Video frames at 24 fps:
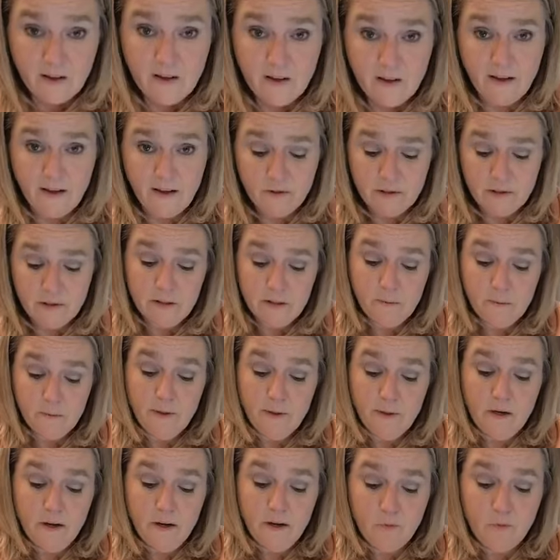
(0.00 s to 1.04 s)
have a little
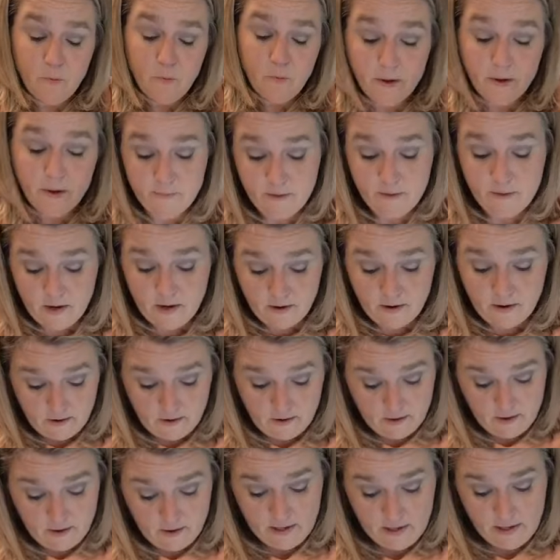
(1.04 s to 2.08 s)
bit of a bump there.
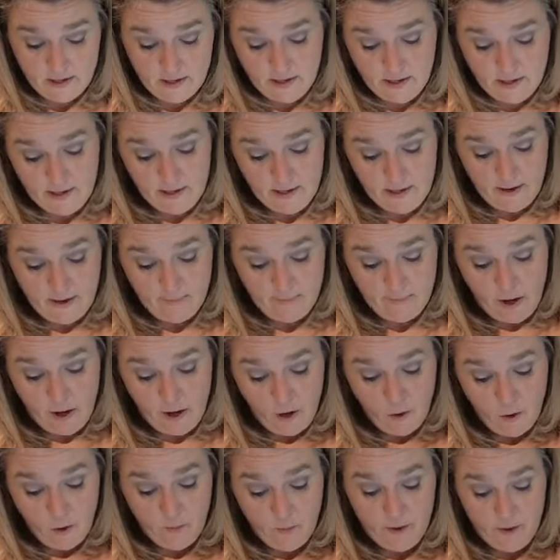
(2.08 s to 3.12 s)
I'm
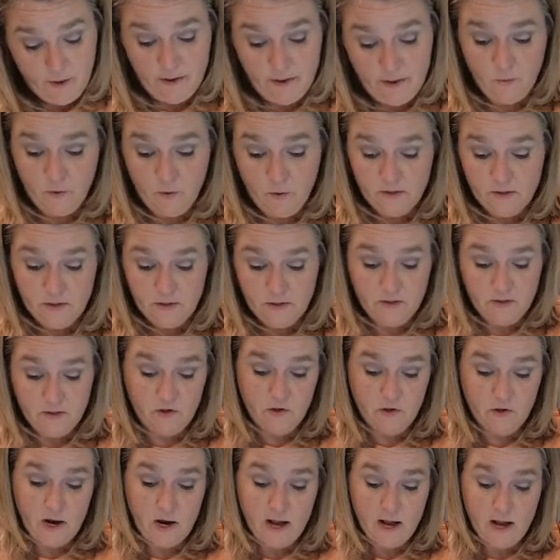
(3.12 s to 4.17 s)
hoping that once this
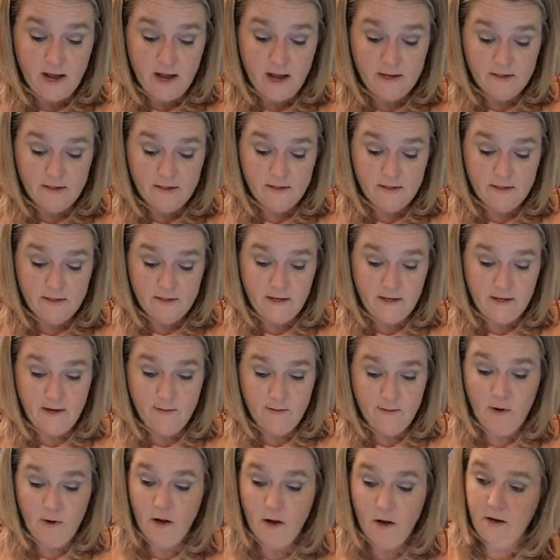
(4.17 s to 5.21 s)
dries, and
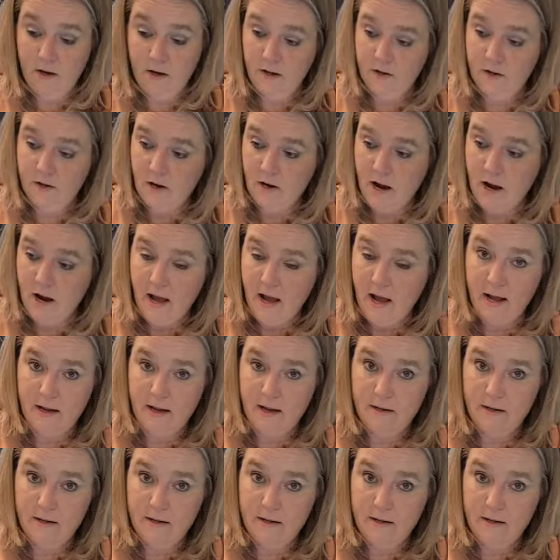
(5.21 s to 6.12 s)
I'm not going to dry it.